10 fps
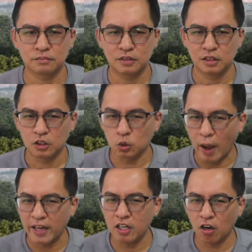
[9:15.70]
To end
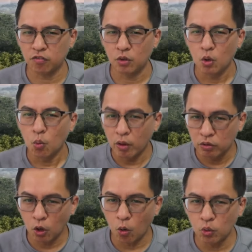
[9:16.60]
it off, will
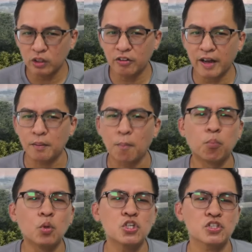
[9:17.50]
Norwood Grand
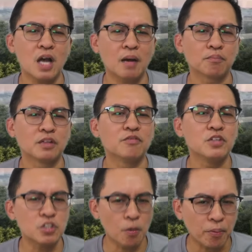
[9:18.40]
pushes up the
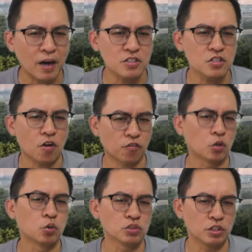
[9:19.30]
resale prices of
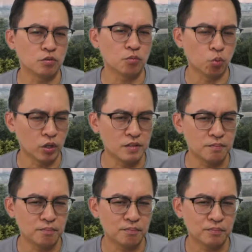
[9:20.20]
condos in Woodlands?
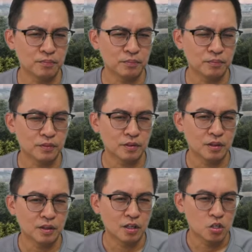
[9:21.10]

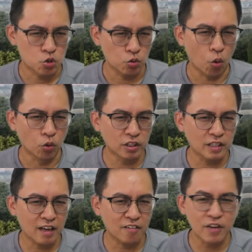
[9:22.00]
Should owner
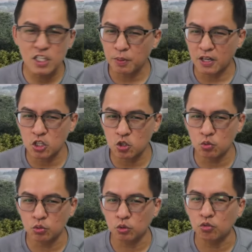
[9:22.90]
there raise prices too
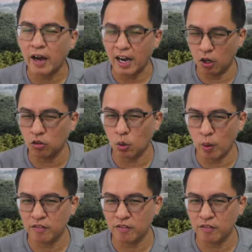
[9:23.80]
to ride along the wave?